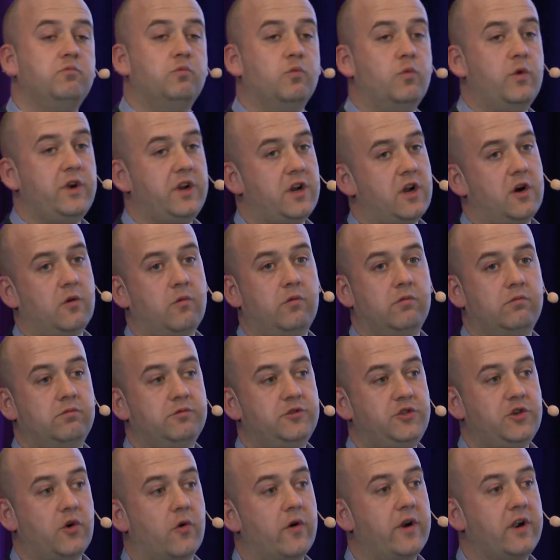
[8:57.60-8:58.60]
We know
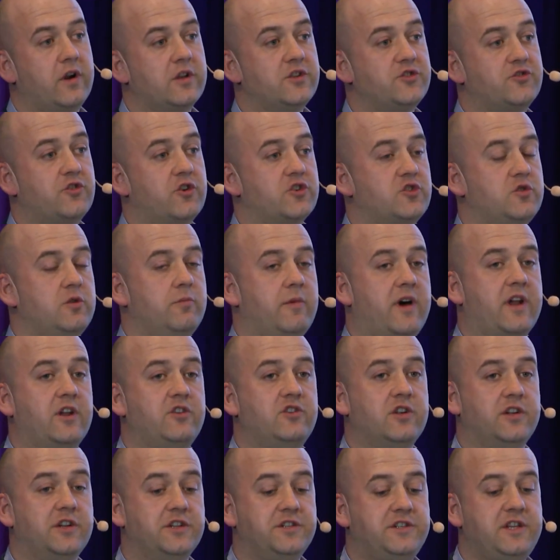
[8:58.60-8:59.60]
during construction, we manage
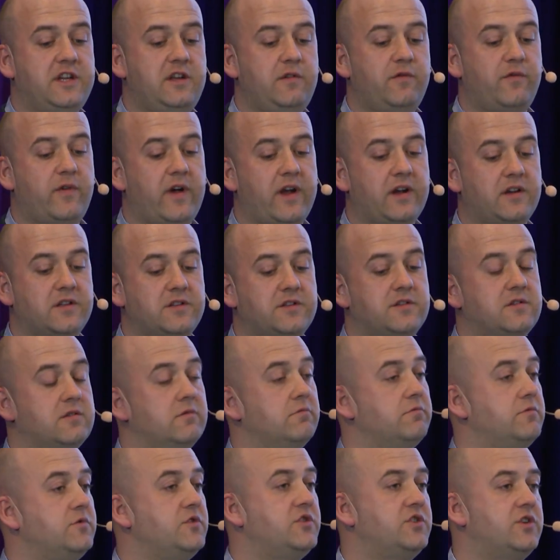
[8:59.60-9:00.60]
on the defects,
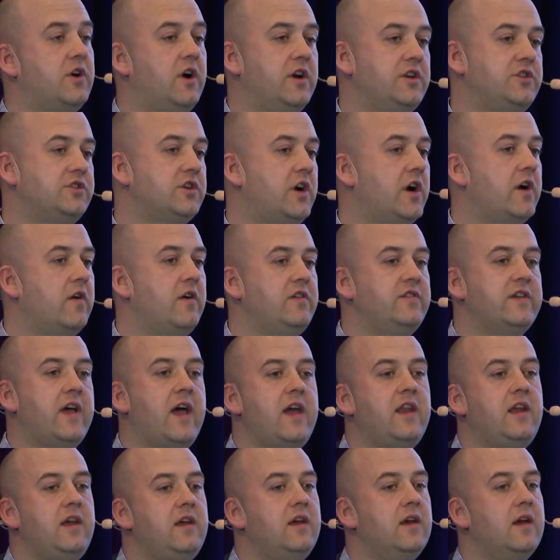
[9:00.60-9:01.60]
site diaries,
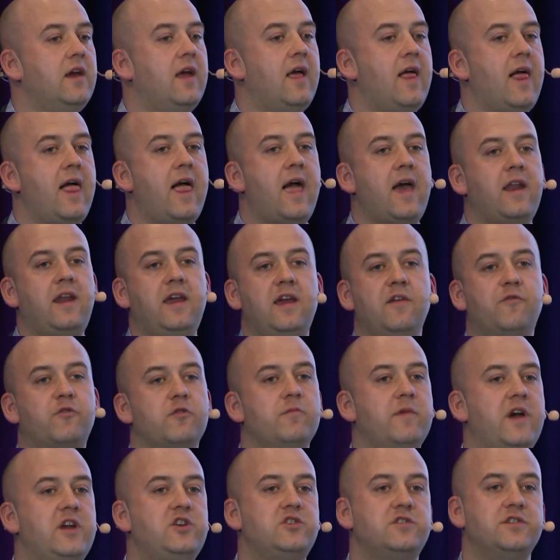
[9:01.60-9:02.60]
any
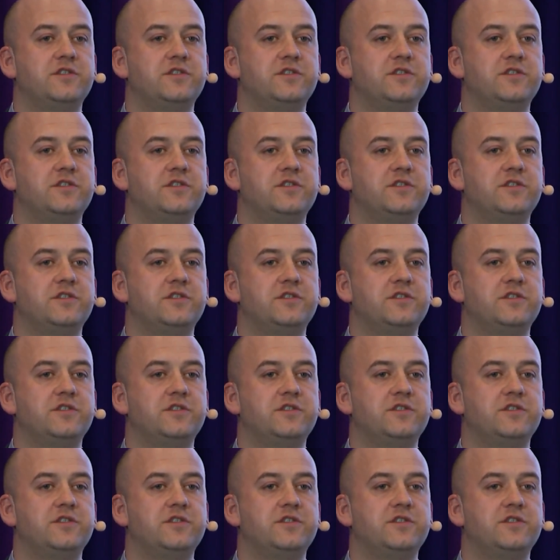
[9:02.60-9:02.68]
information